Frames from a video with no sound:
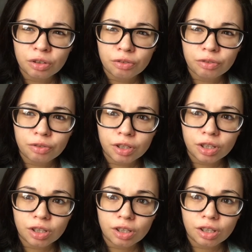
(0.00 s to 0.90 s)

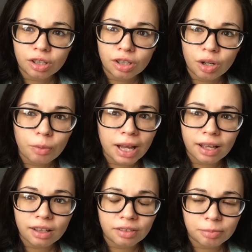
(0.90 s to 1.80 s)
for a
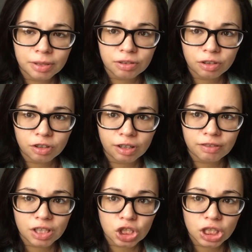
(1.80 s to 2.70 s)
while I've been
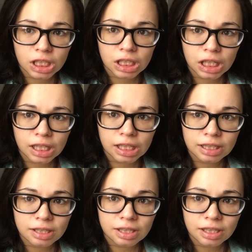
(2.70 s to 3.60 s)
craving chicken
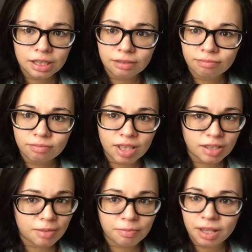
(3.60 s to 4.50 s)
nuggets. It
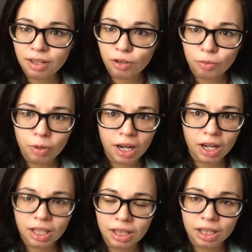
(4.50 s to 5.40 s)
doesn't matter where
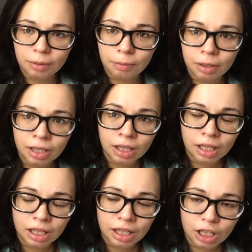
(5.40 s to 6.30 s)
I get them,
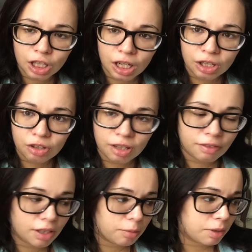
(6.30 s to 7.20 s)
I
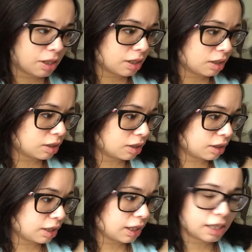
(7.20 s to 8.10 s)
crave them, and
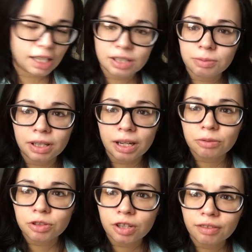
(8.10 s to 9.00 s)
like last week I
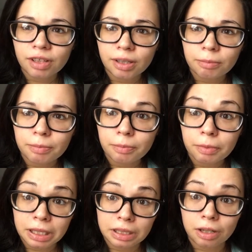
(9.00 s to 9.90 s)
was craving
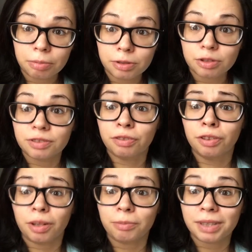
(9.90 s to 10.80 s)
McDoubles
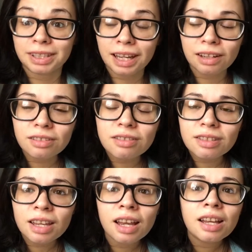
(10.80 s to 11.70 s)
from McDonald's.